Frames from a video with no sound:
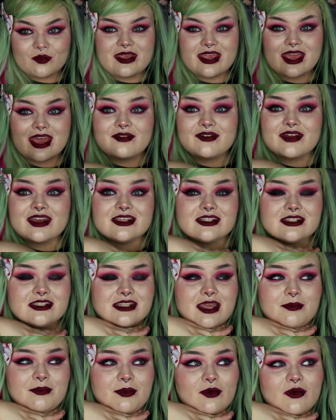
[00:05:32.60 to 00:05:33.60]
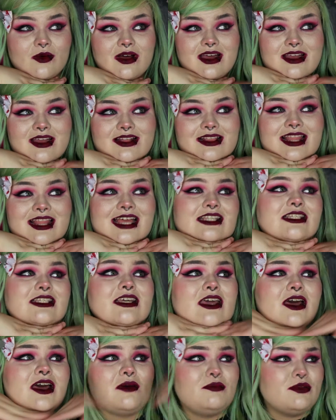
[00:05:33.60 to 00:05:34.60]
we have a staple, a
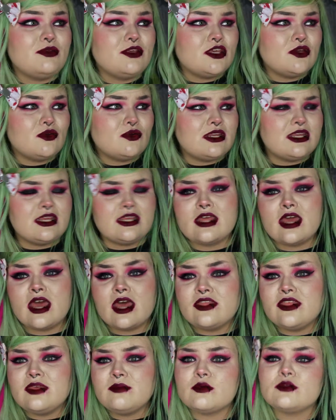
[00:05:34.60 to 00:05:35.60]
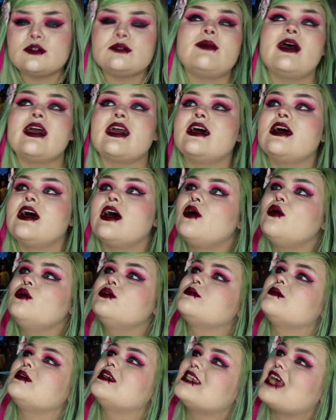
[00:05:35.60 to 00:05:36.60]
classic, a beauty, the most mega,
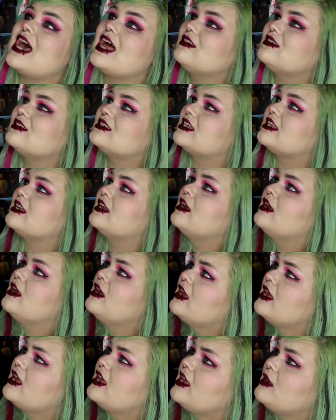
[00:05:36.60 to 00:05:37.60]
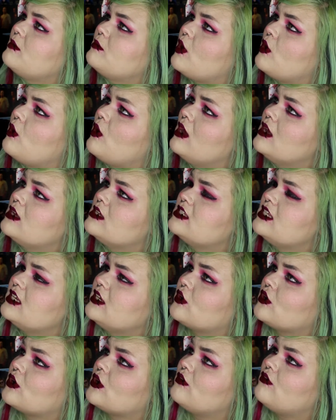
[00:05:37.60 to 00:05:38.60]
ultimate, talented, emo
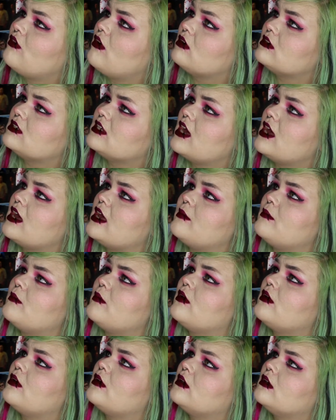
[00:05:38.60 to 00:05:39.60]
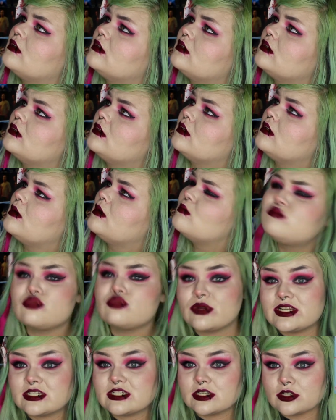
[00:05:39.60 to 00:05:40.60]
singer of all time.
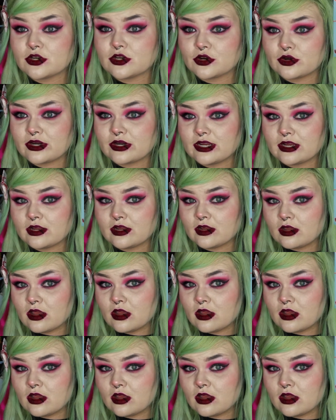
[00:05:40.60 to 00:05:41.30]
Brendon Urie.